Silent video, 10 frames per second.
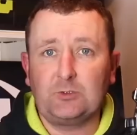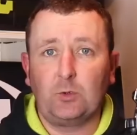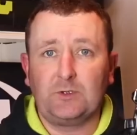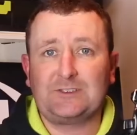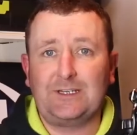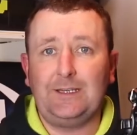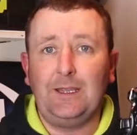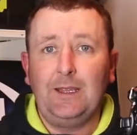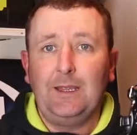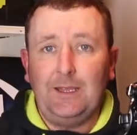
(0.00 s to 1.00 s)
is want to see
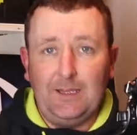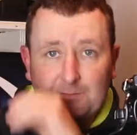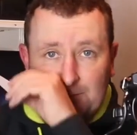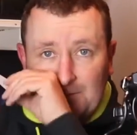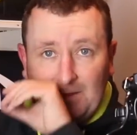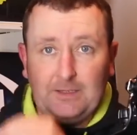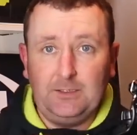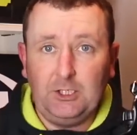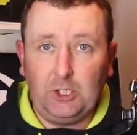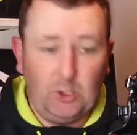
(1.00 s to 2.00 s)
if
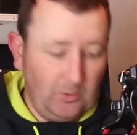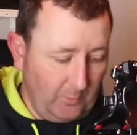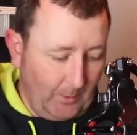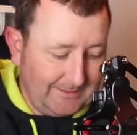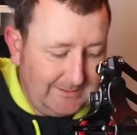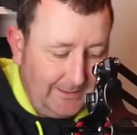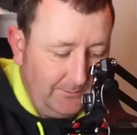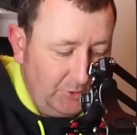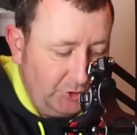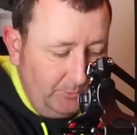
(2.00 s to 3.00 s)
you can over wet it.
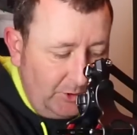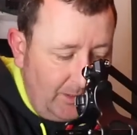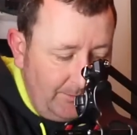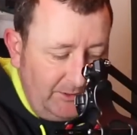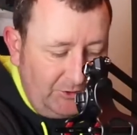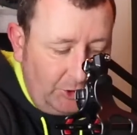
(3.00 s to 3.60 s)
There are some ground baits